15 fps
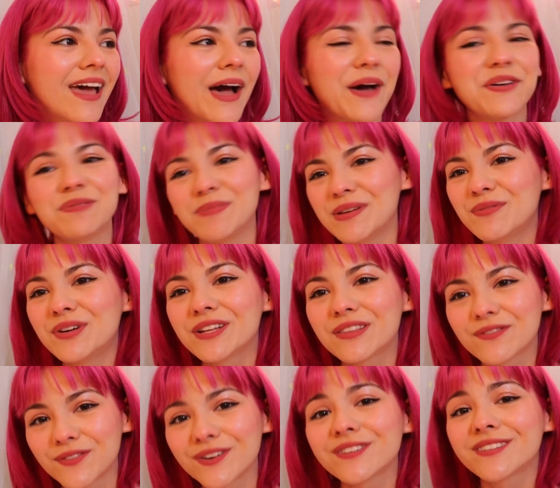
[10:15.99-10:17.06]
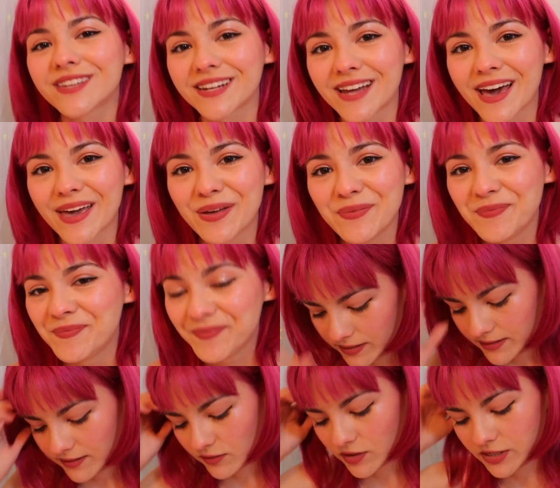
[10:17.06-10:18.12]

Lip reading: I would be one of the first to die. This